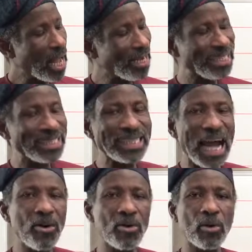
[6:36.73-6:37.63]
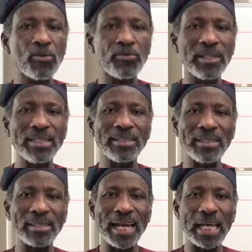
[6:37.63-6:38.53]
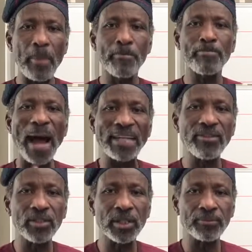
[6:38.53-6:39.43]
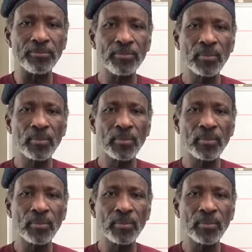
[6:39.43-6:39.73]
And the sound of this is like a panting.